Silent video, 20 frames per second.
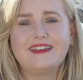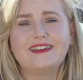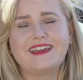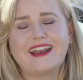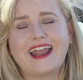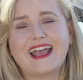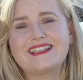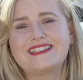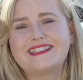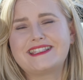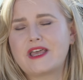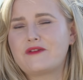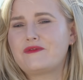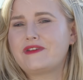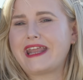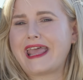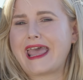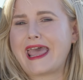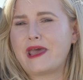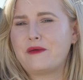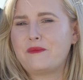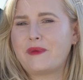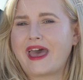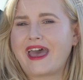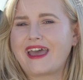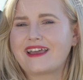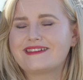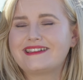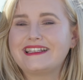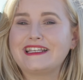It has 7
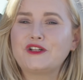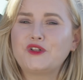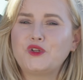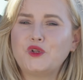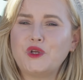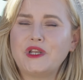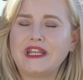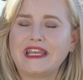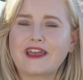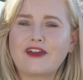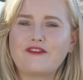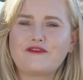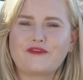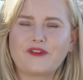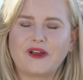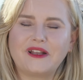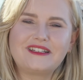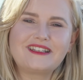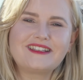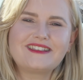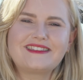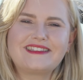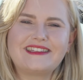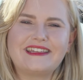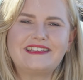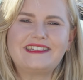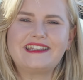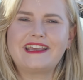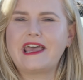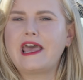airbags, including a front
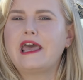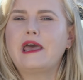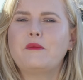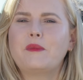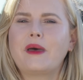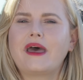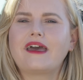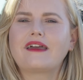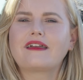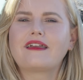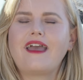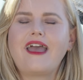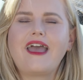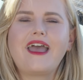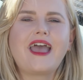center airbag.